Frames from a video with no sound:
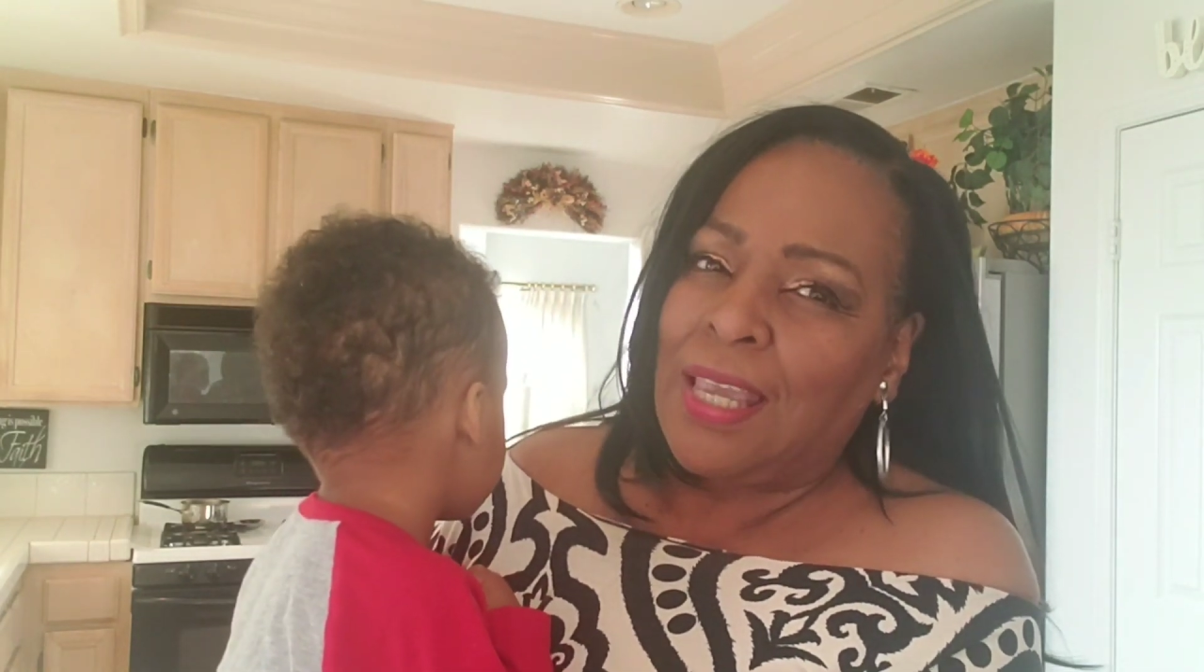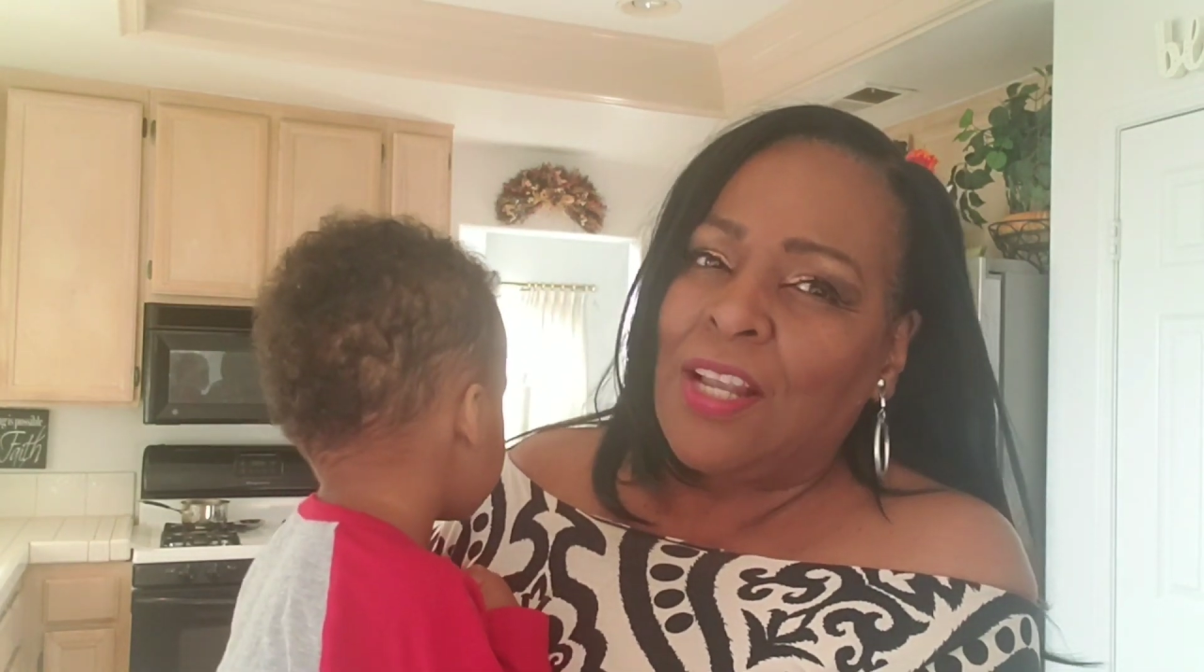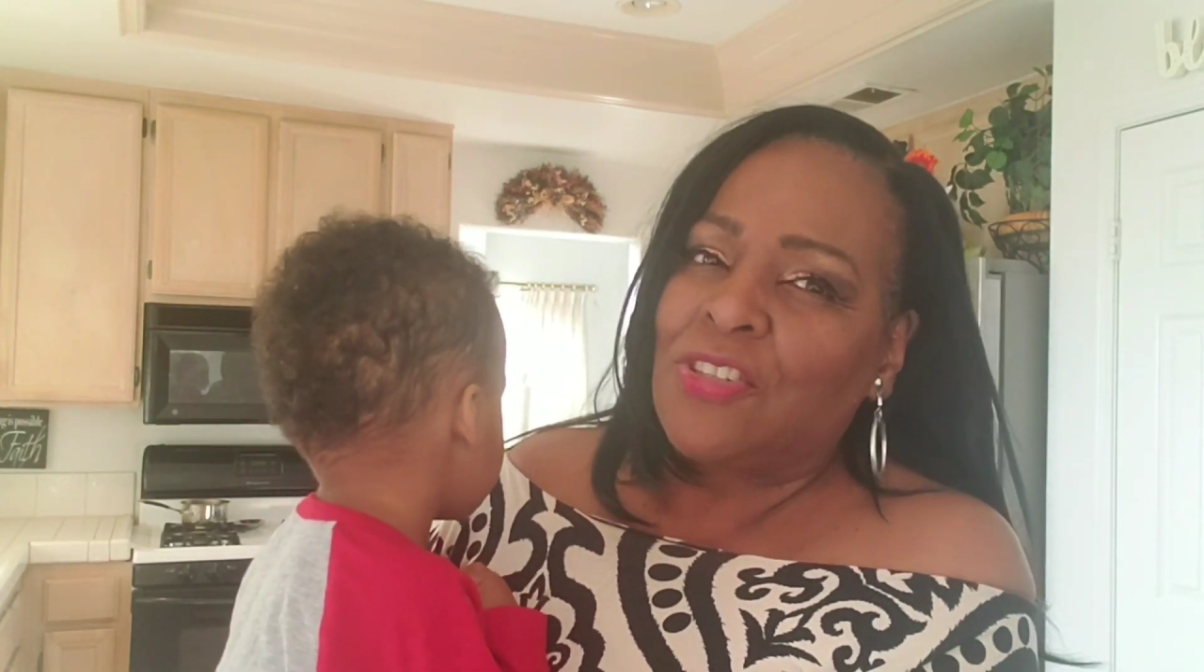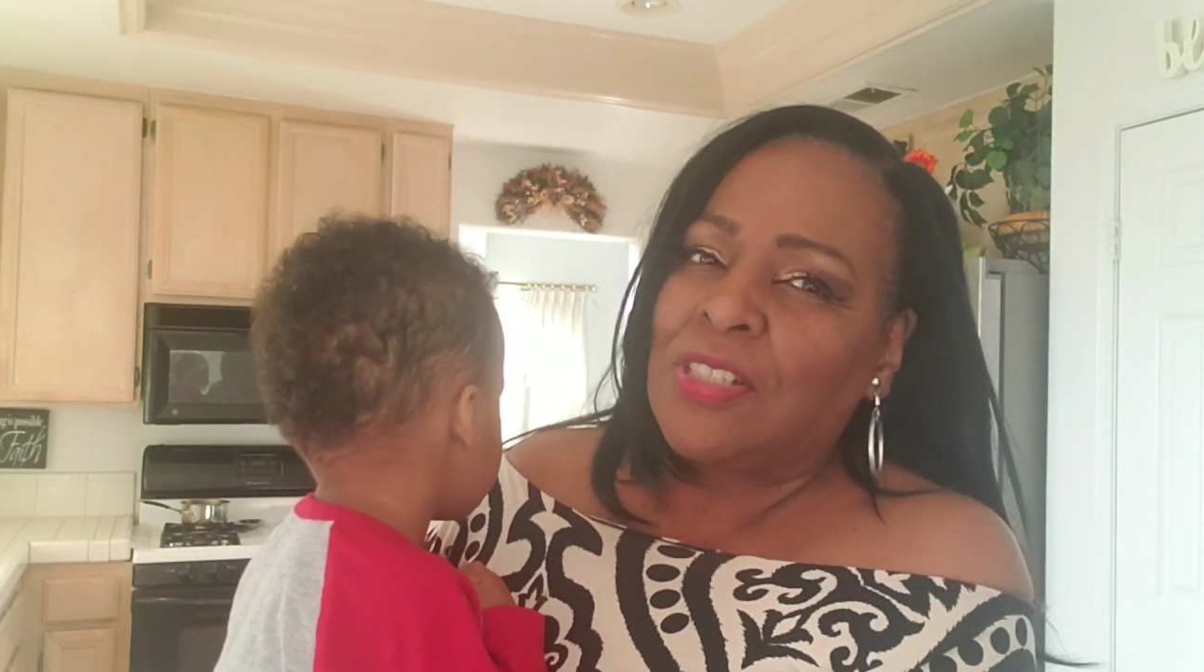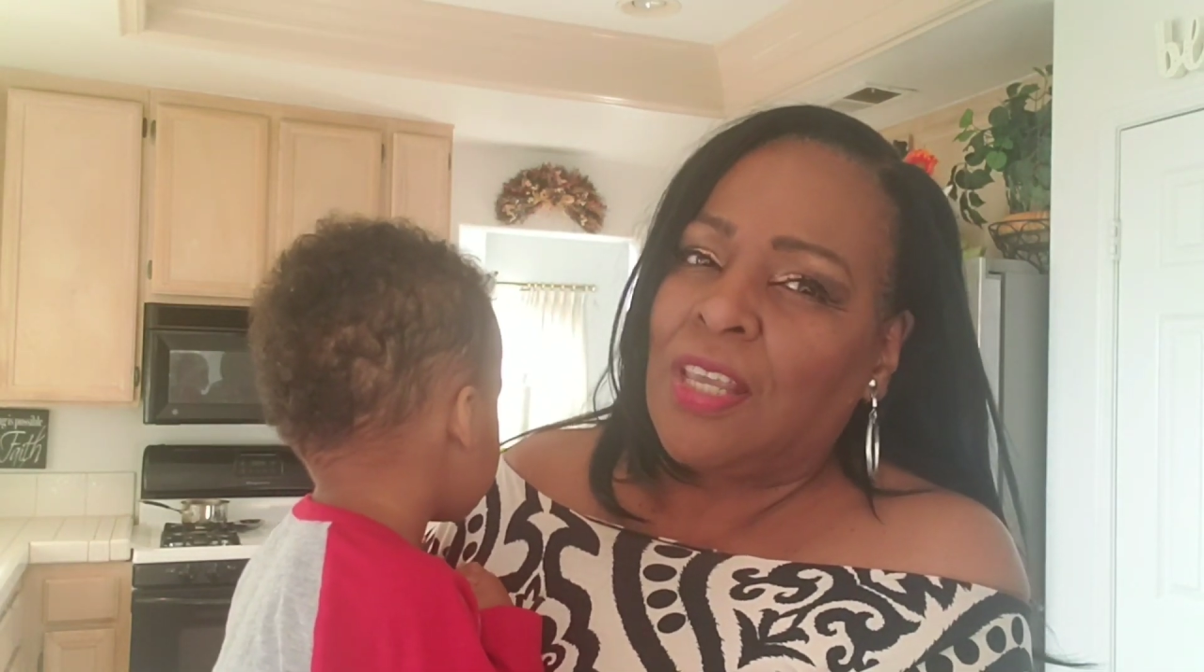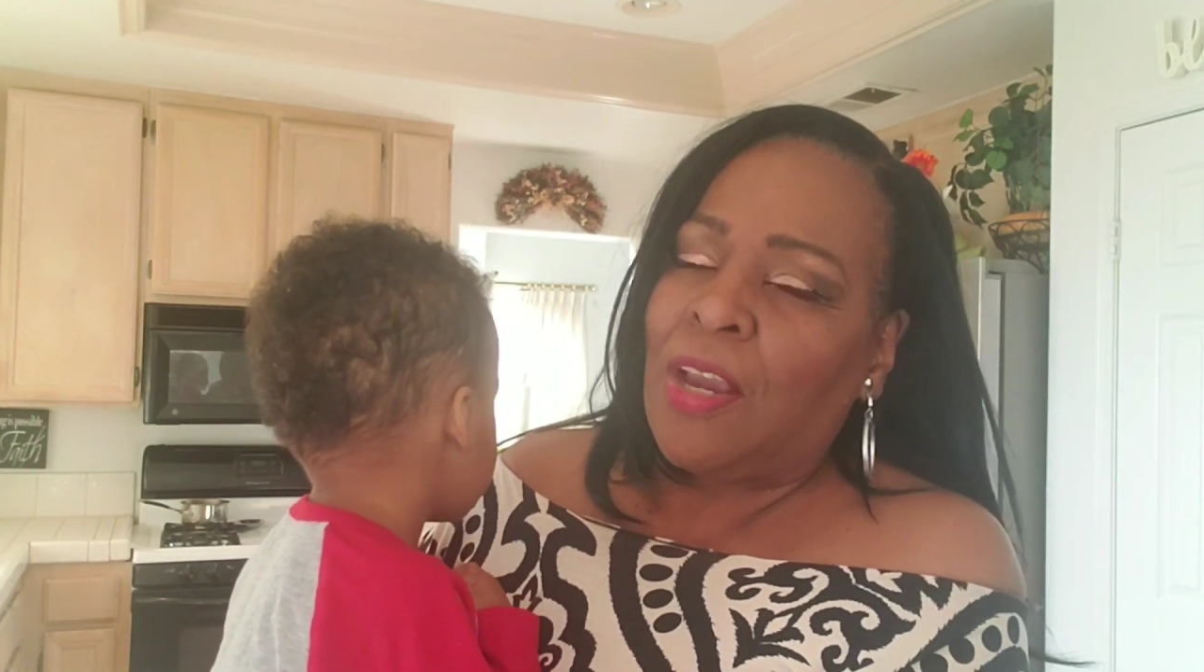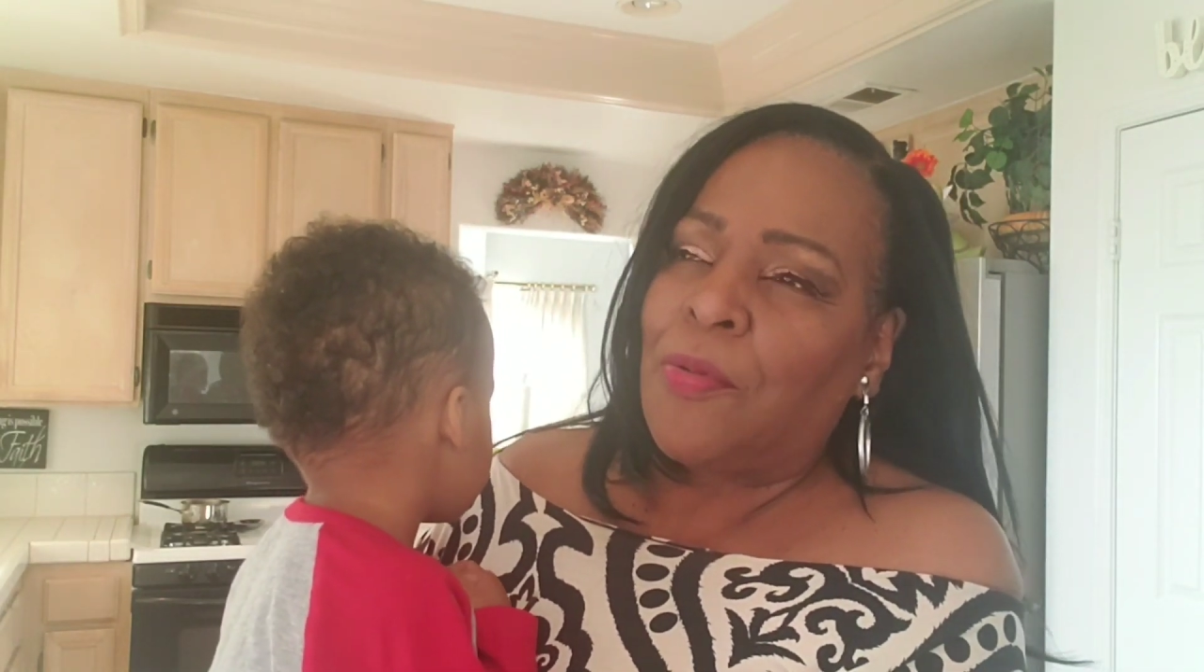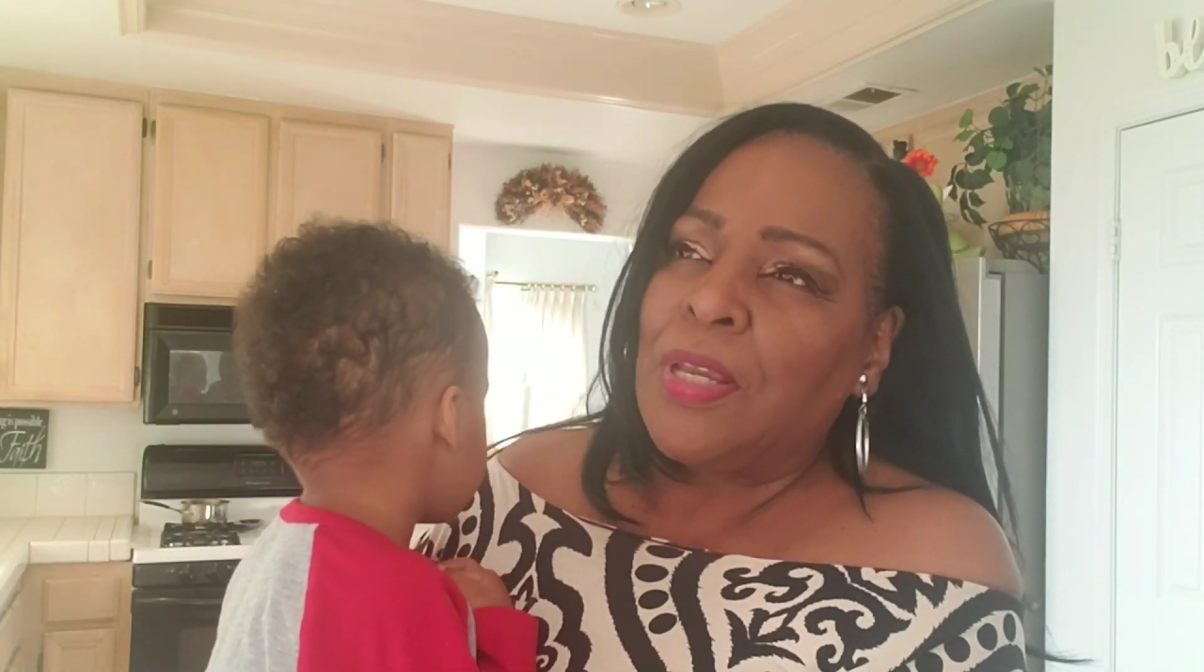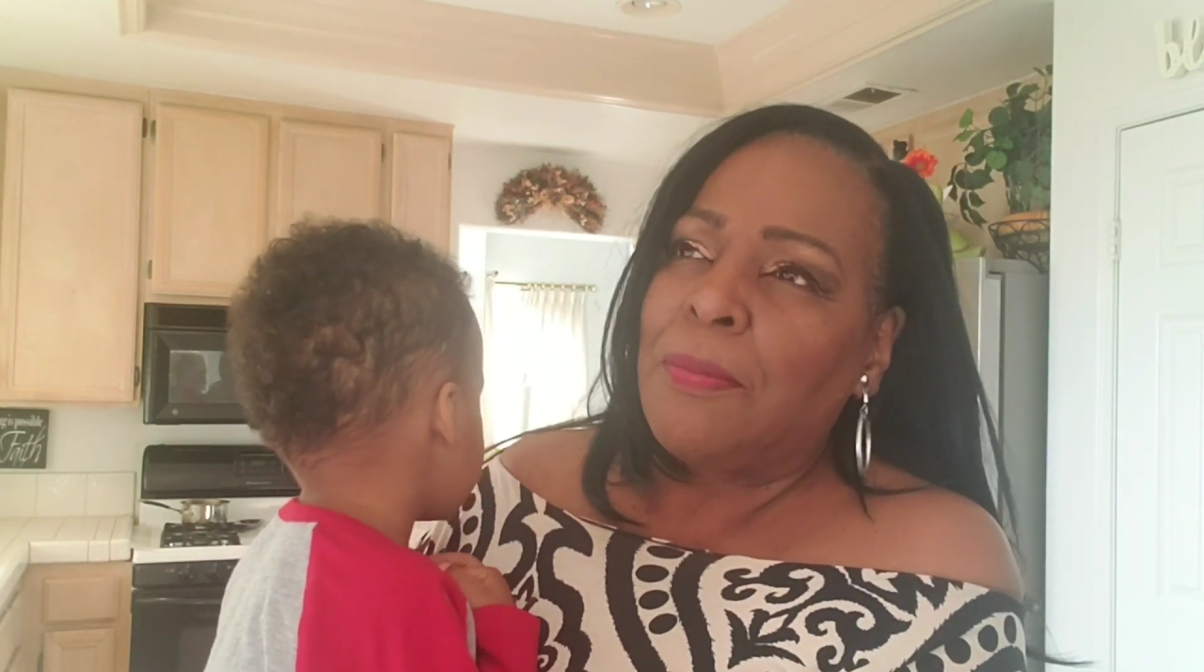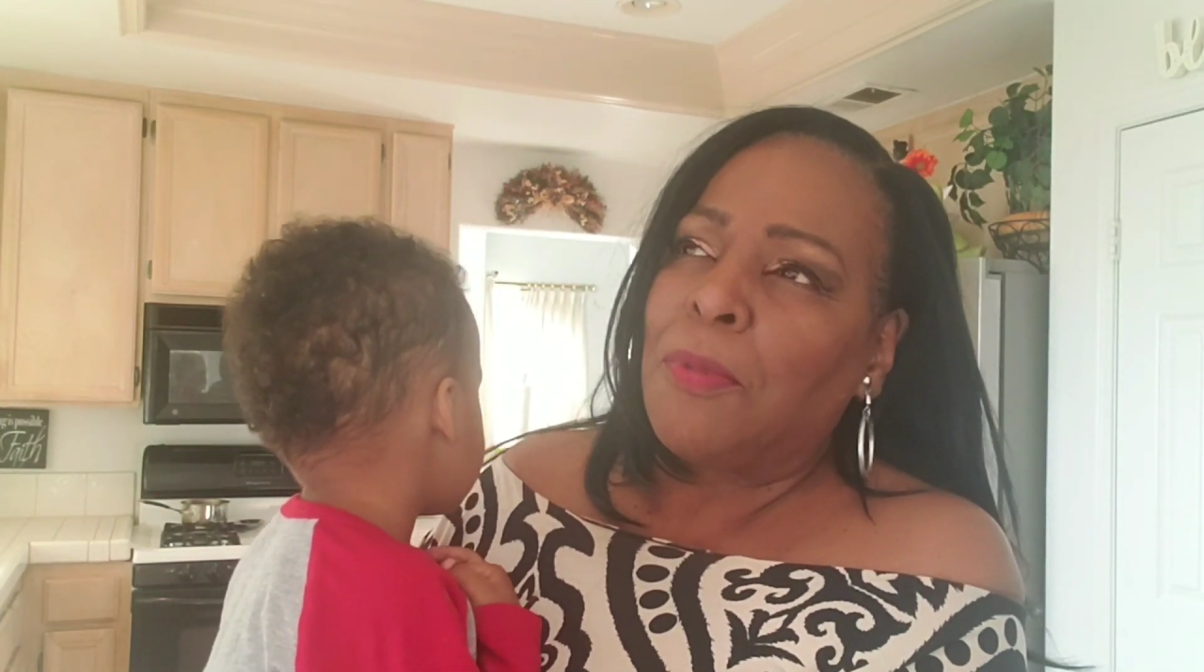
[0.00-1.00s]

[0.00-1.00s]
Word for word: Angeles area.